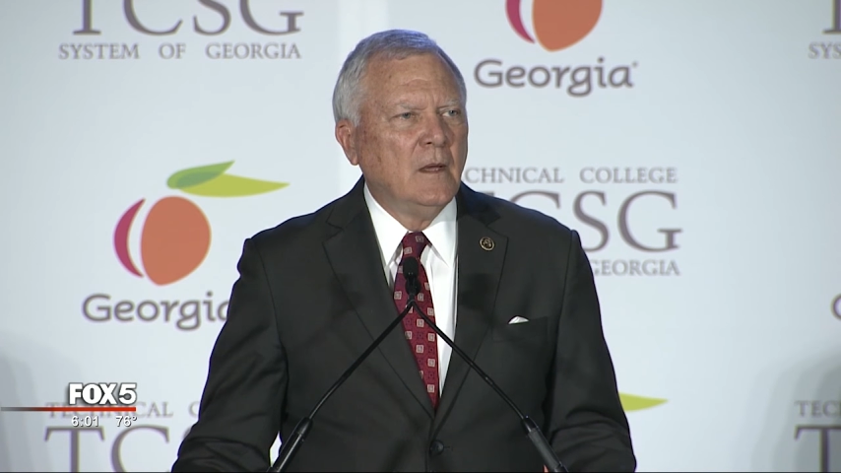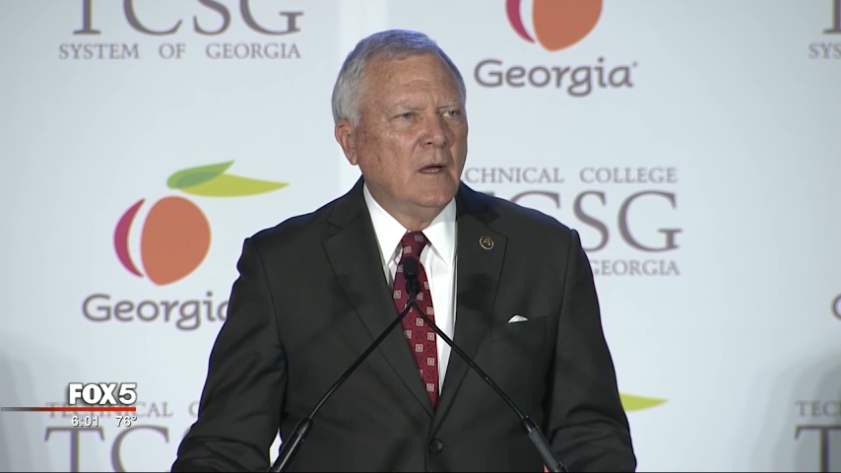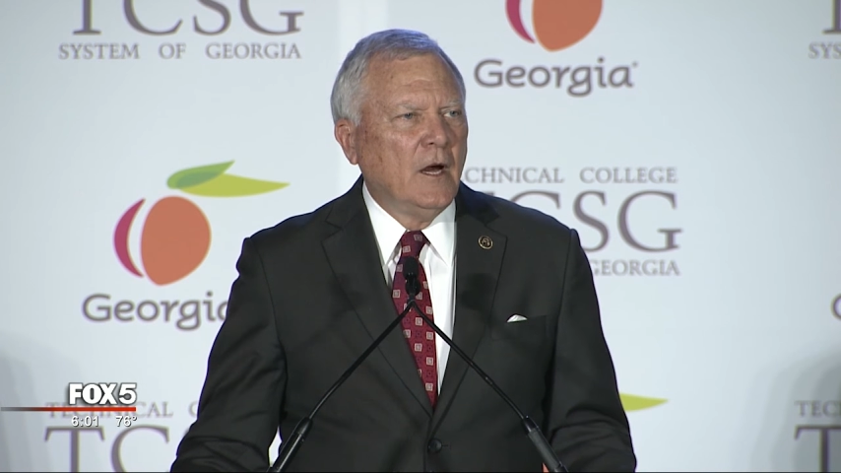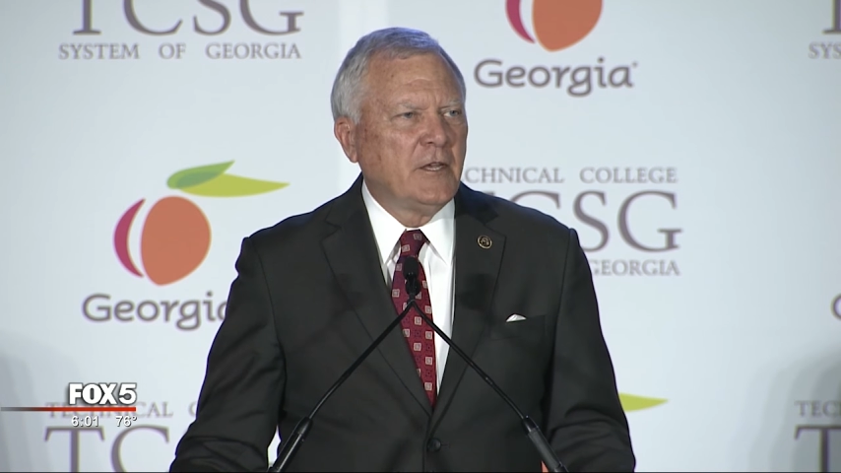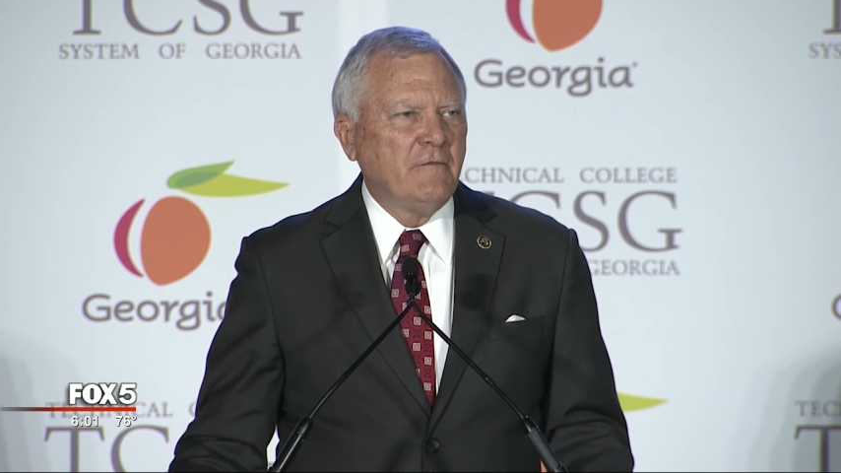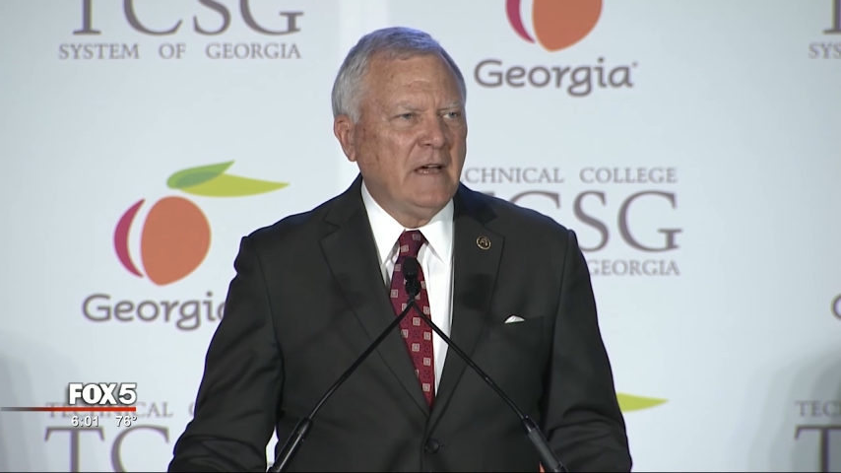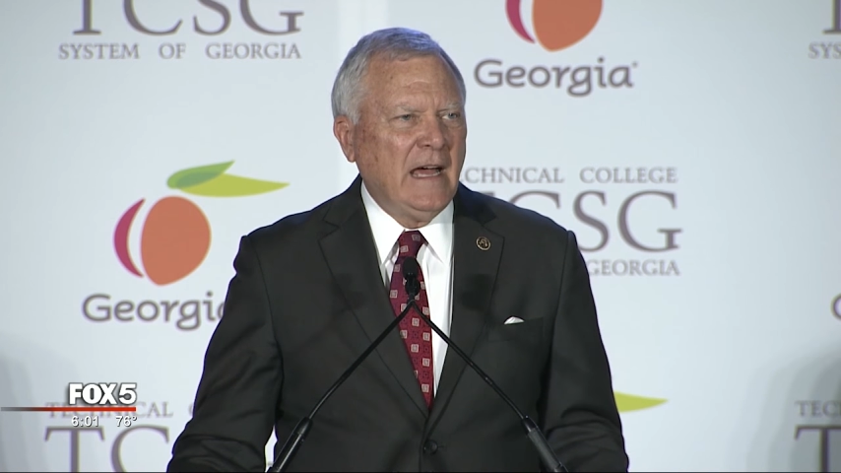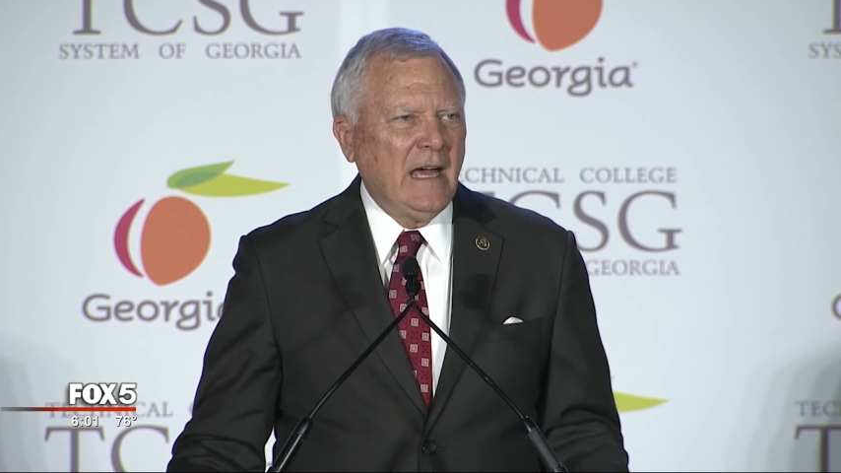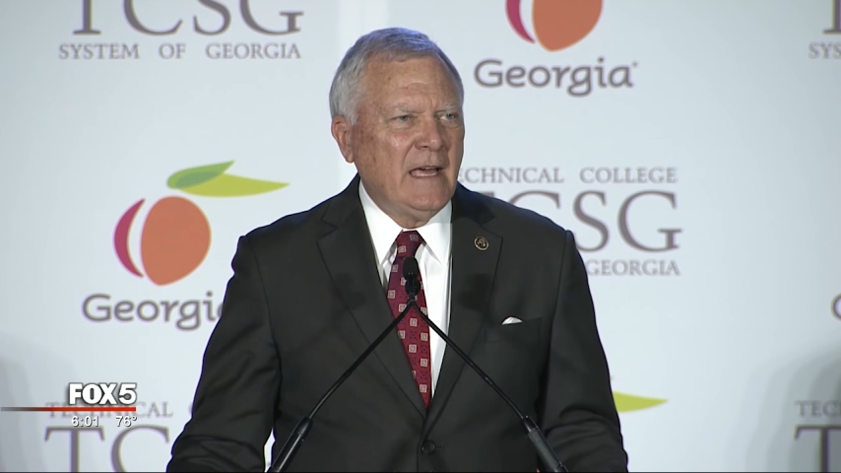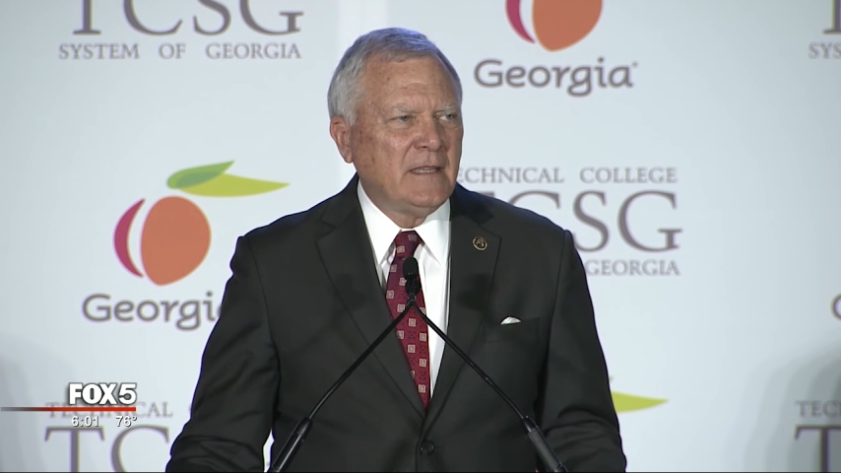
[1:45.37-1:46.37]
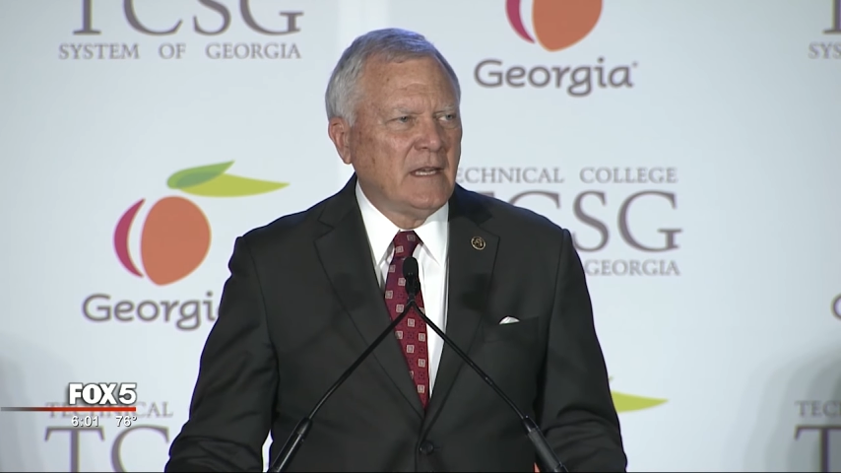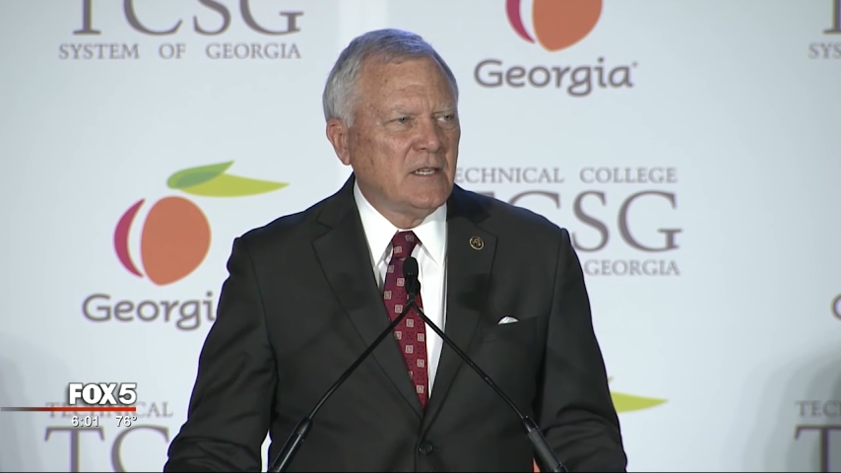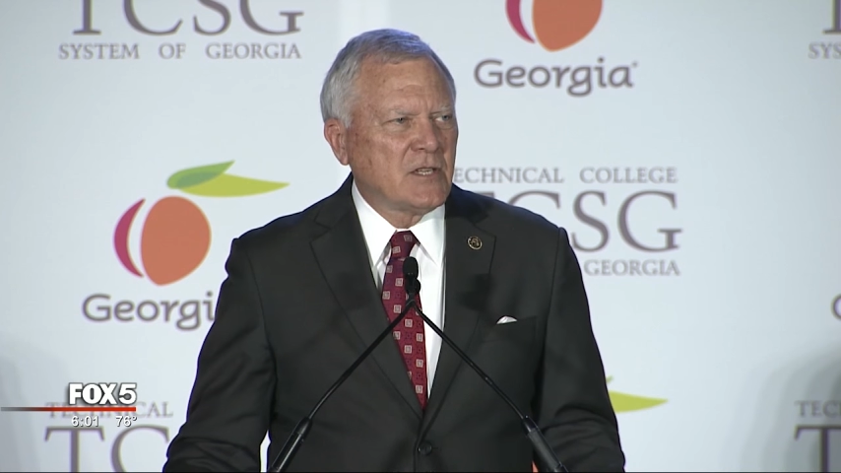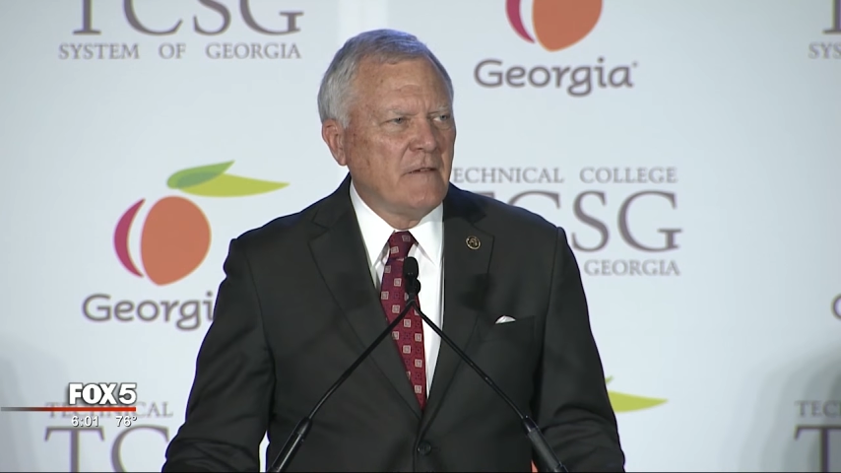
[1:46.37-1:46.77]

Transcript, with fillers: A divide that is a